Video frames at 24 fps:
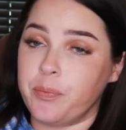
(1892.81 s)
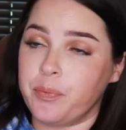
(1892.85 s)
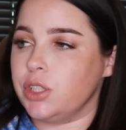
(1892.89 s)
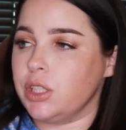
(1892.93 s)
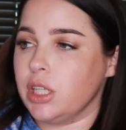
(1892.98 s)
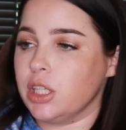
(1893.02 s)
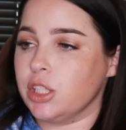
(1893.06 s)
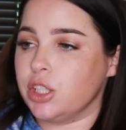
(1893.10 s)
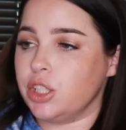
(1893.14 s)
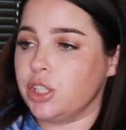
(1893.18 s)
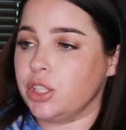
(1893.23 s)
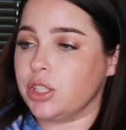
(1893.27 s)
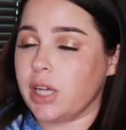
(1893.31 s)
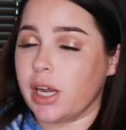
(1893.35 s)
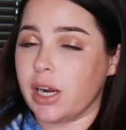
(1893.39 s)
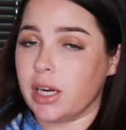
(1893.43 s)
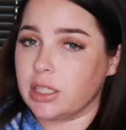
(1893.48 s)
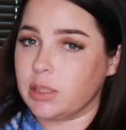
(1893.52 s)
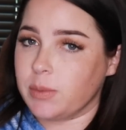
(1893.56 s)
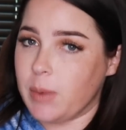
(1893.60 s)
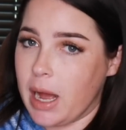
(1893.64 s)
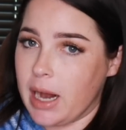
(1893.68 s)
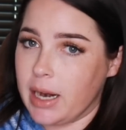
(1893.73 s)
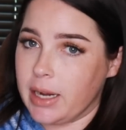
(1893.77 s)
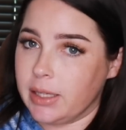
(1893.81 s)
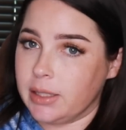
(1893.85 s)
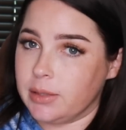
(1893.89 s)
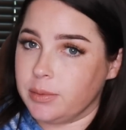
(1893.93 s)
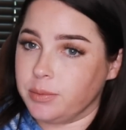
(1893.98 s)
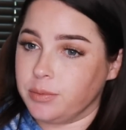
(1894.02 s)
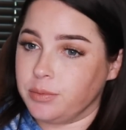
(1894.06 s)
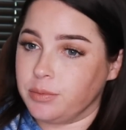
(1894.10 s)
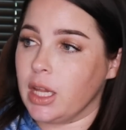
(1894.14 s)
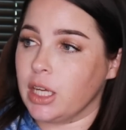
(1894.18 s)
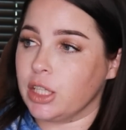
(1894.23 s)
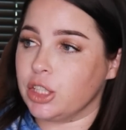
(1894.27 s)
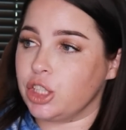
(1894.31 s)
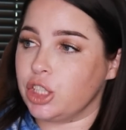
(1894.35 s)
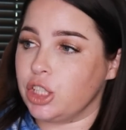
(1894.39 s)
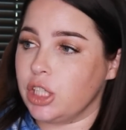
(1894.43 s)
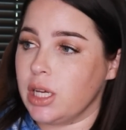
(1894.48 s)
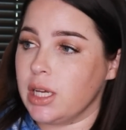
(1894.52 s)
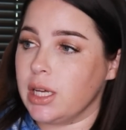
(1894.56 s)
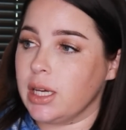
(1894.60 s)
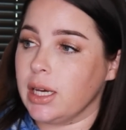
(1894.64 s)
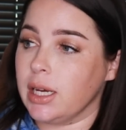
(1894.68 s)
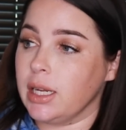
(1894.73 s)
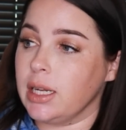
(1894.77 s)
You see that she's charismatic and that
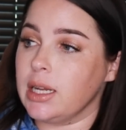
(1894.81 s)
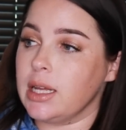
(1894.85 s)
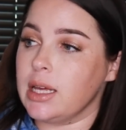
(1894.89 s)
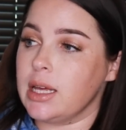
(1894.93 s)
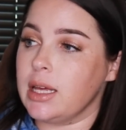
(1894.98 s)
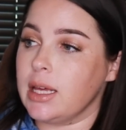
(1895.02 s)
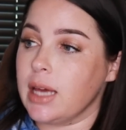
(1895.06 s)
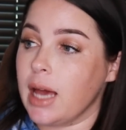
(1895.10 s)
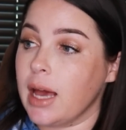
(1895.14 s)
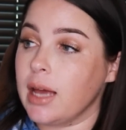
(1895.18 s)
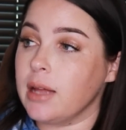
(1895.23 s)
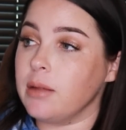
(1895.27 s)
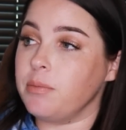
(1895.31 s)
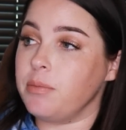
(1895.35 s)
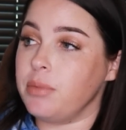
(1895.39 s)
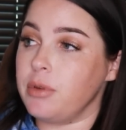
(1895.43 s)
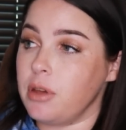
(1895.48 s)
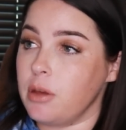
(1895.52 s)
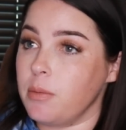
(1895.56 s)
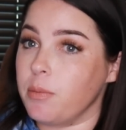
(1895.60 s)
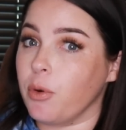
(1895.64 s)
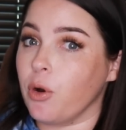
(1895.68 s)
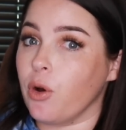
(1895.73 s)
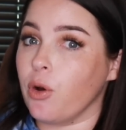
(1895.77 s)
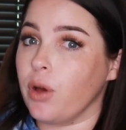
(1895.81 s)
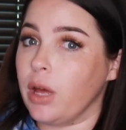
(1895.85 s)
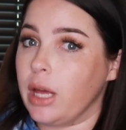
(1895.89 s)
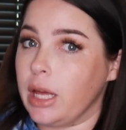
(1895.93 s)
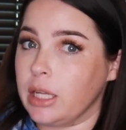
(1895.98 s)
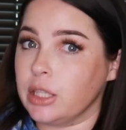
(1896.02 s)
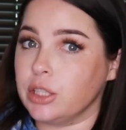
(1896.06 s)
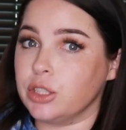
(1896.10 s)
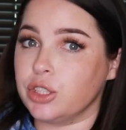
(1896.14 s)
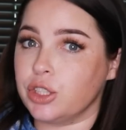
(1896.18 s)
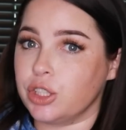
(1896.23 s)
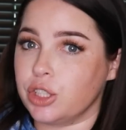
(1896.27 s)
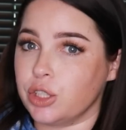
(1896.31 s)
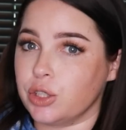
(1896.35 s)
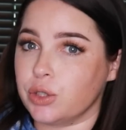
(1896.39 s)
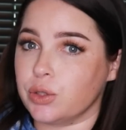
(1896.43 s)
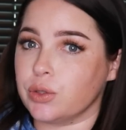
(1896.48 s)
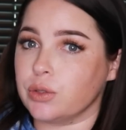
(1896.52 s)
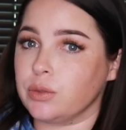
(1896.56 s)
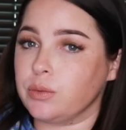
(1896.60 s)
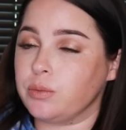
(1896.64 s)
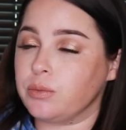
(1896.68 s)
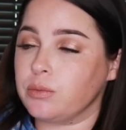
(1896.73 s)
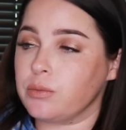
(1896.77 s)
she can get people
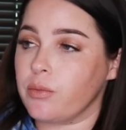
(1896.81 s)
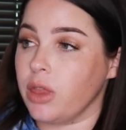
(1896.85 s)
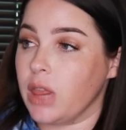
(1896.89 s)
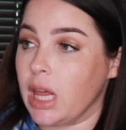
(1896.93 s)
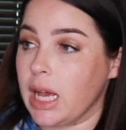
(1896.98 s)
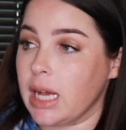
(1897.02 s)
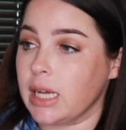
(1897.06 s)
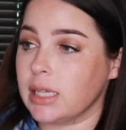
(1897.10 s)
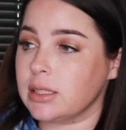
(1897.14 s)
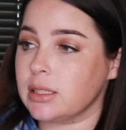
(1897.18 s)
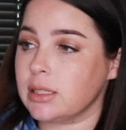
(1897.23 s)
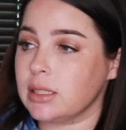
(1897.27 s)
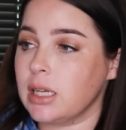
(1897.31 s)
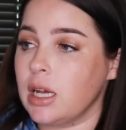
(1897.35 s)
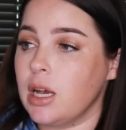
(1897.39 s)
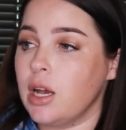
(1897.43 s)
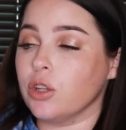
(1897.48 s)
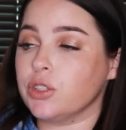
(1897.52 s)
into this.